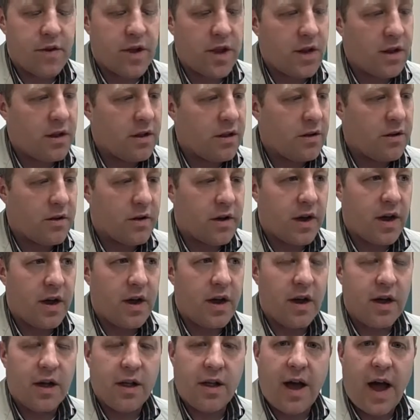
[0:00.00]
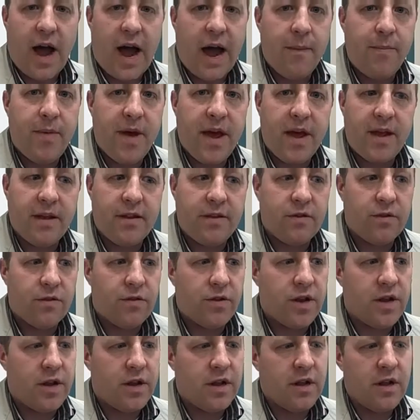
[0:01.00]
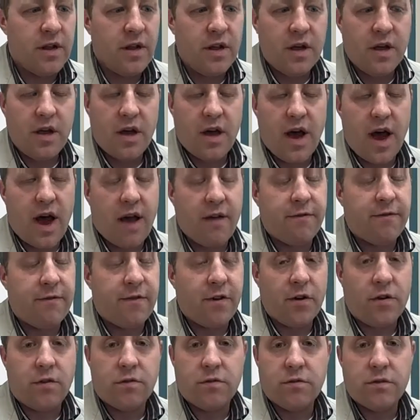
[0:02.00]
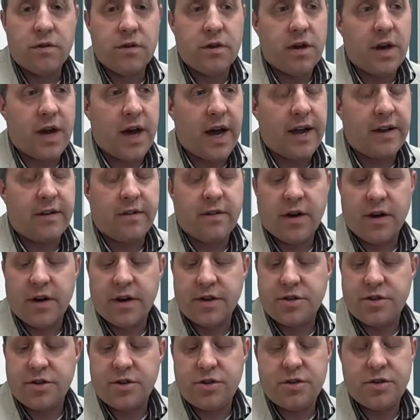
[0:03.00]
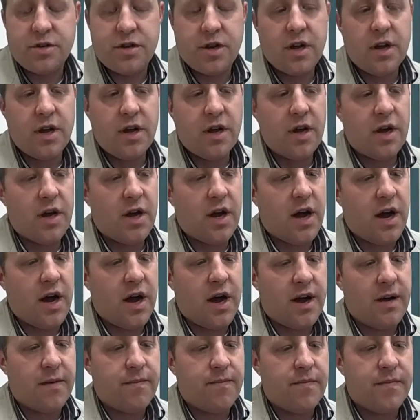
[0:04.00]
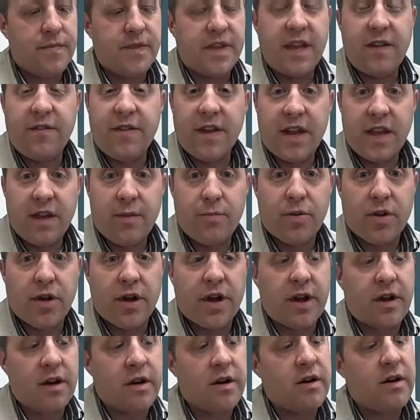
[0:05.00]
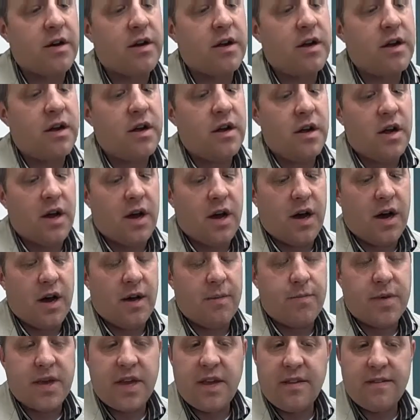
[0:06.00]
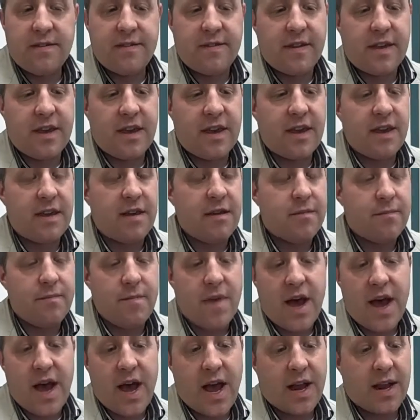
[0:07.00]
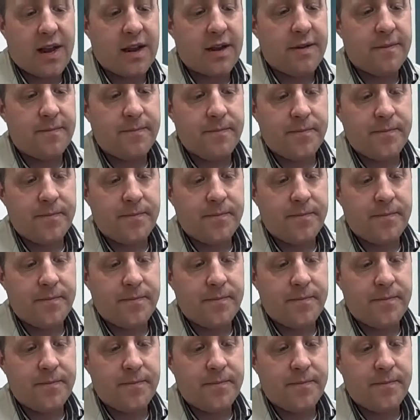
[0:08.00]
you can hook an iPad to it, iPhone, iTouch, um, DVD player, PC, Mac,